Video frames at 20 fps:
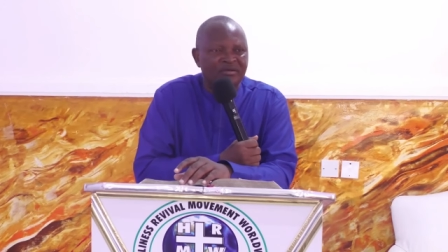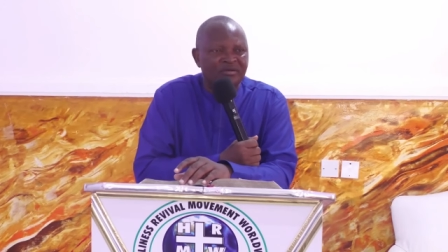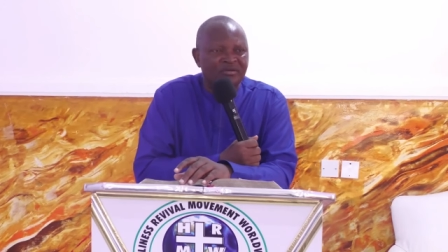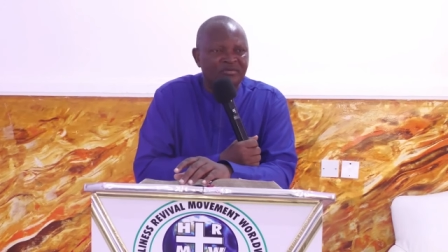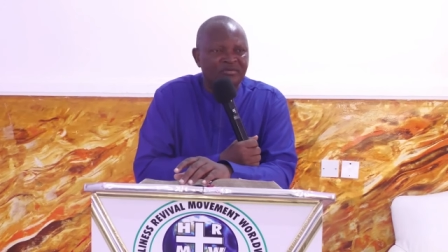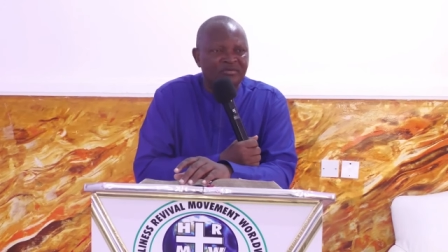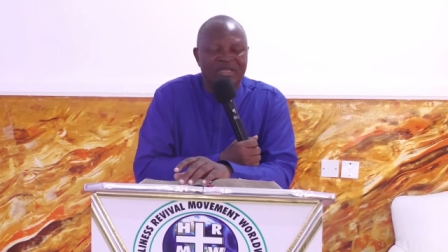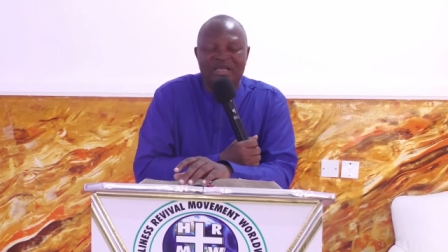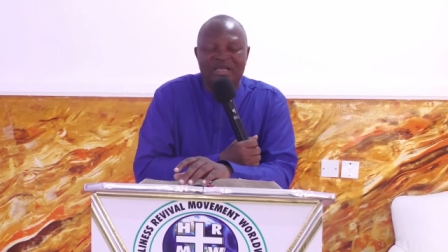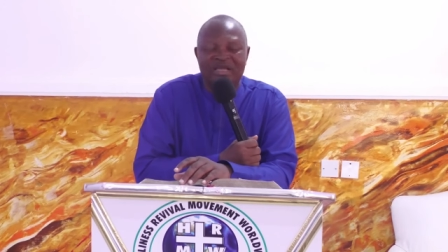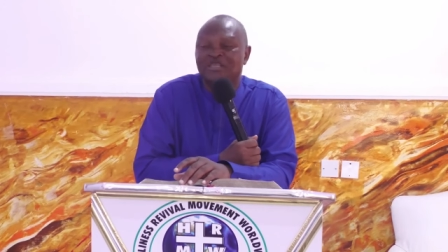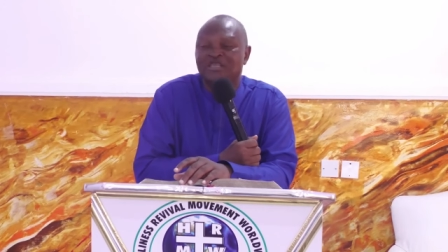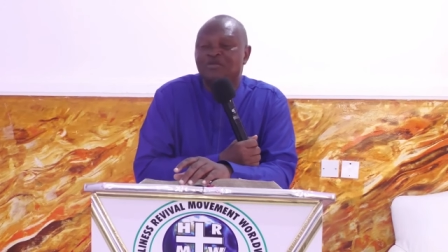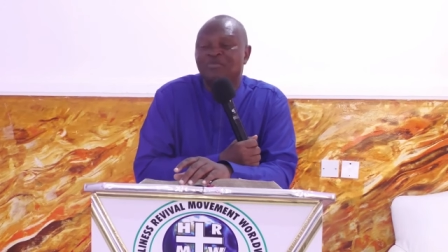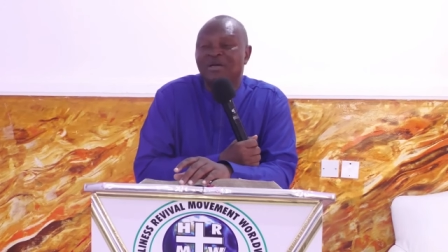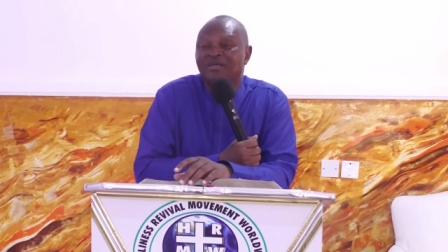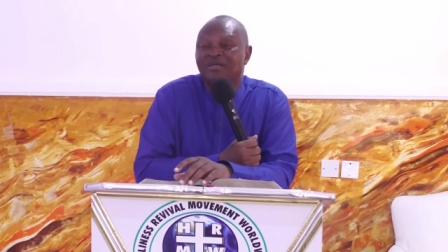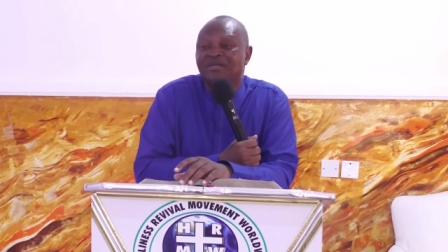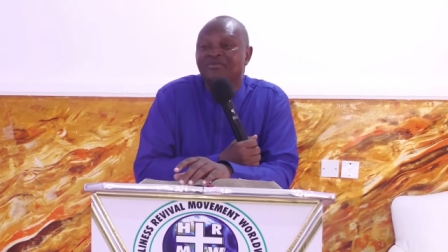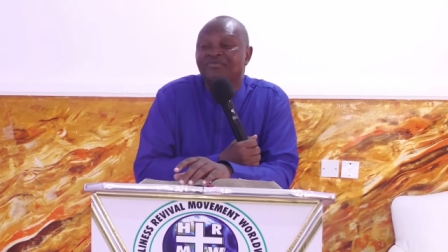despite the
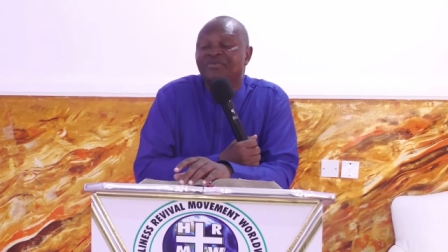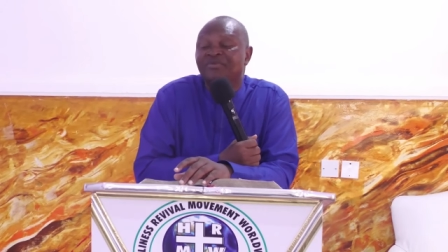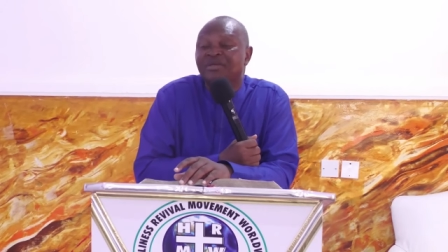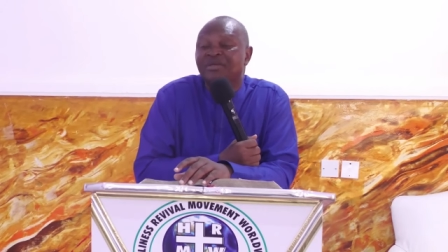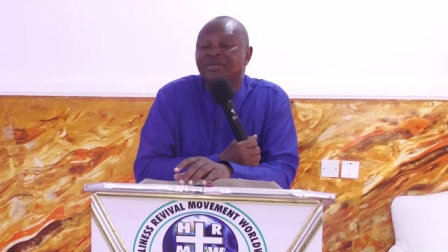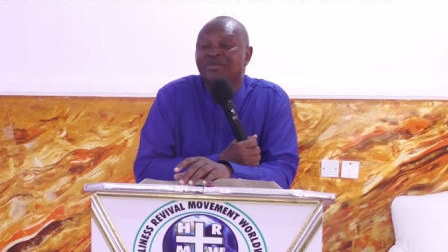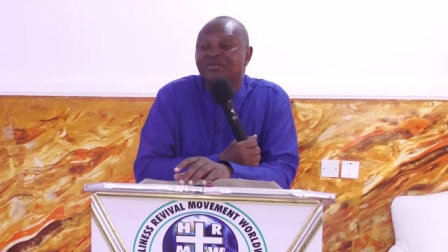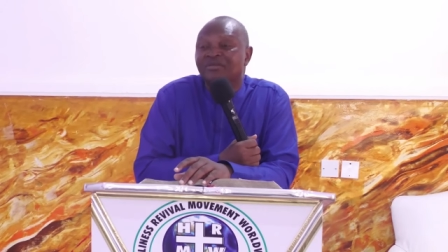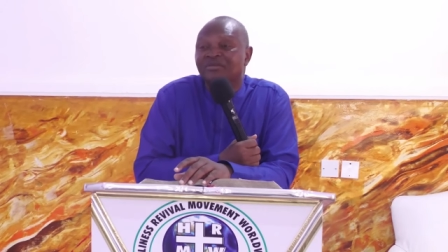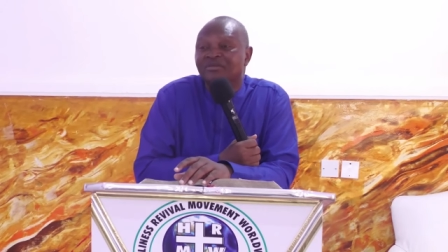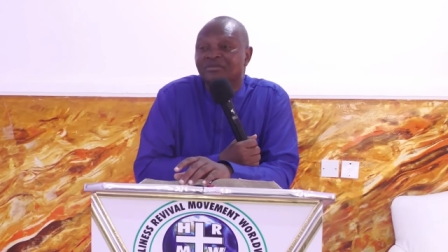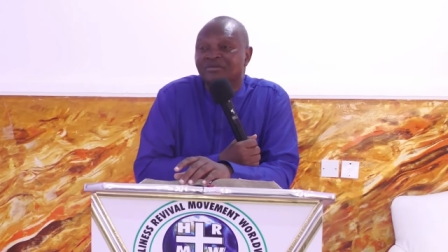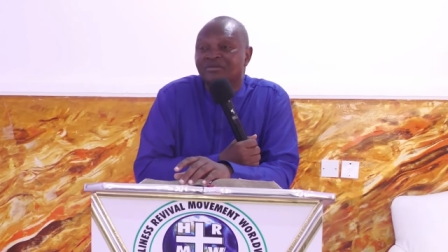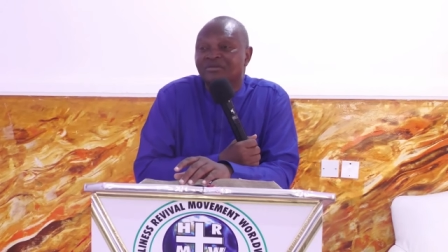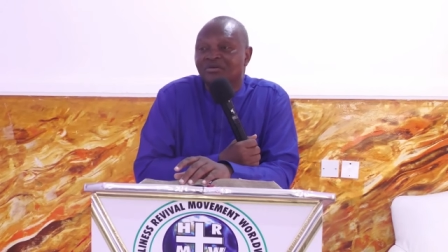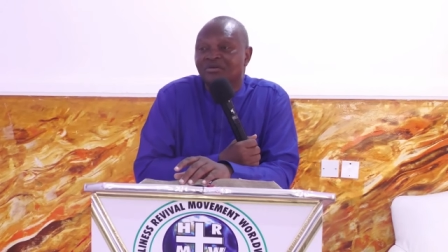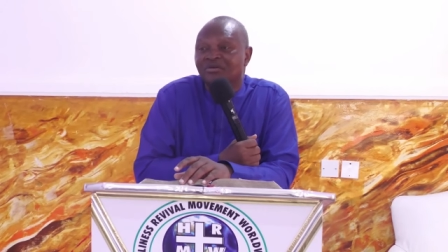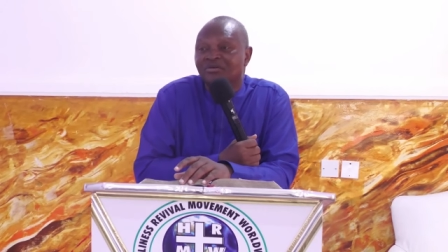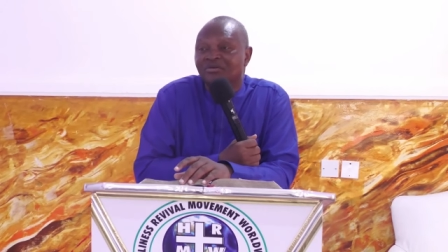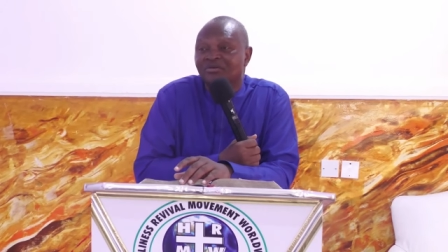defense
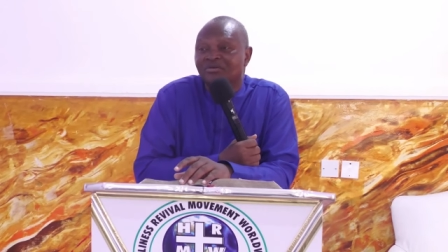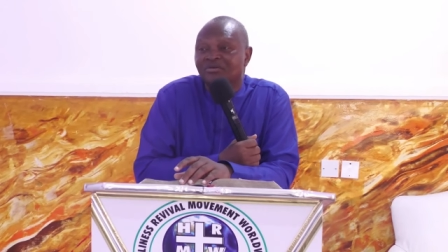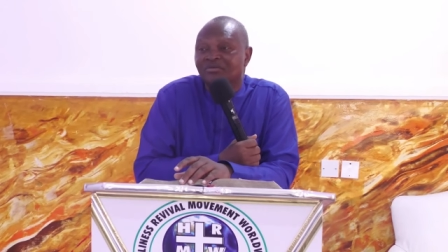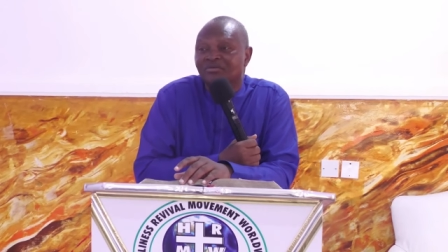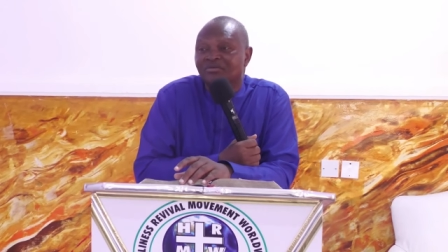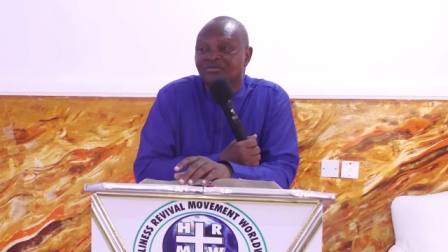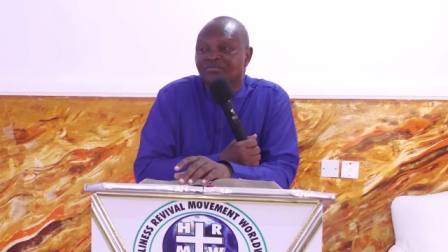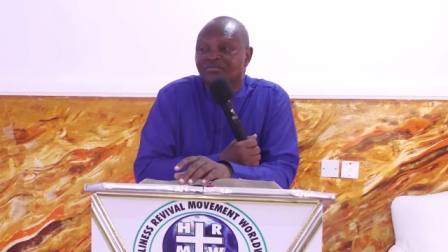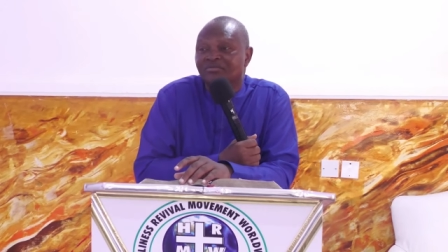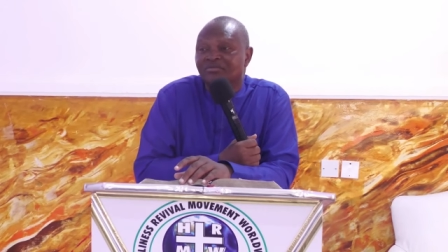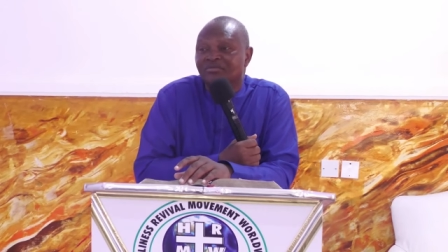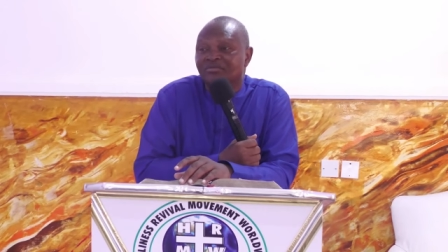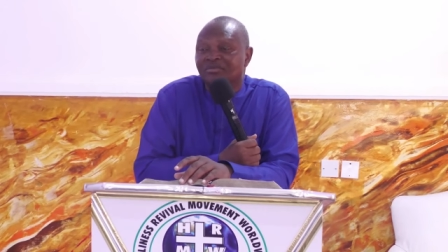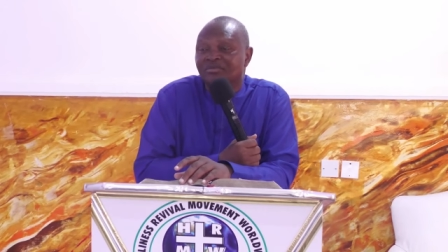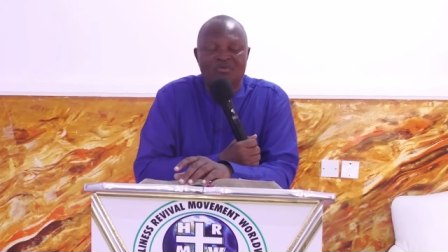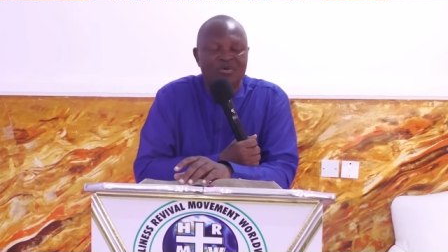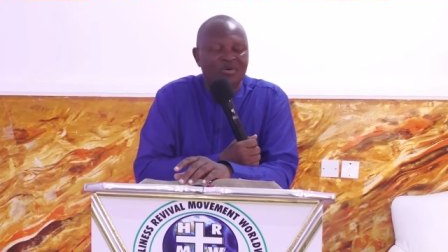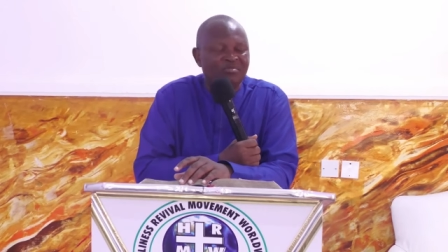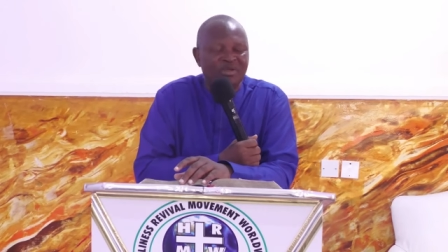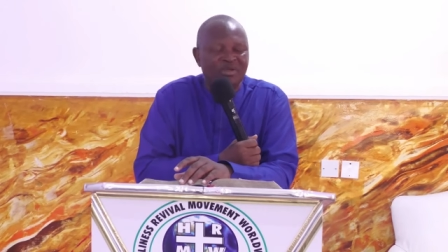we
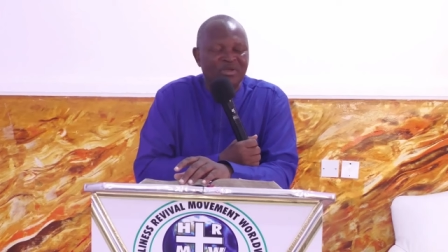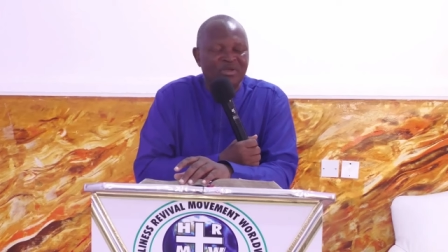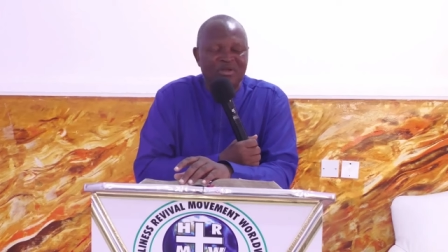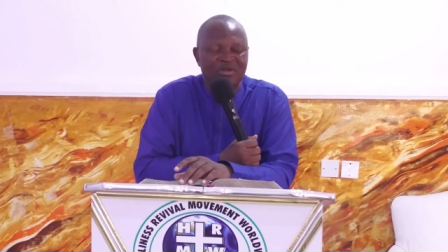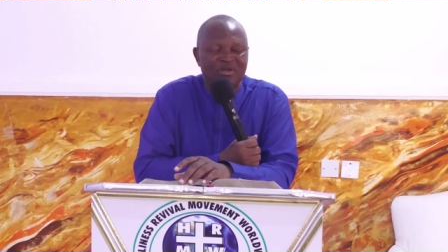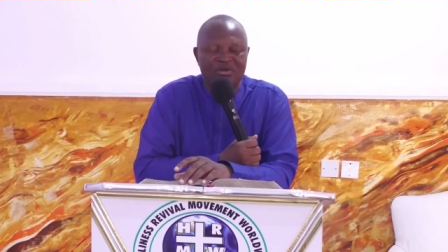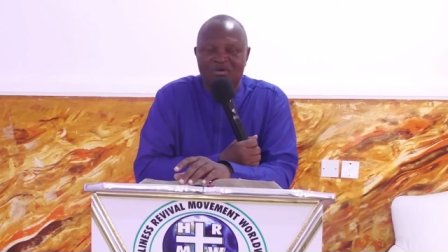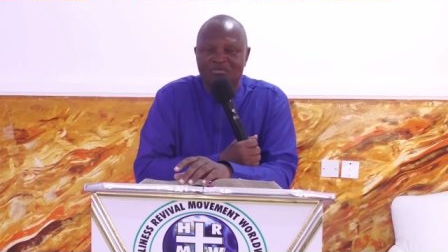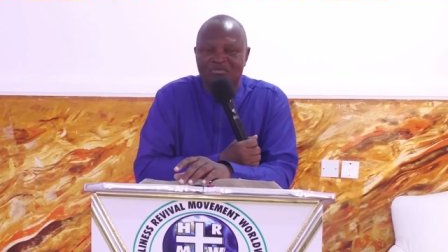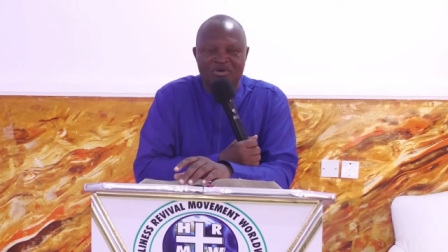may not bother.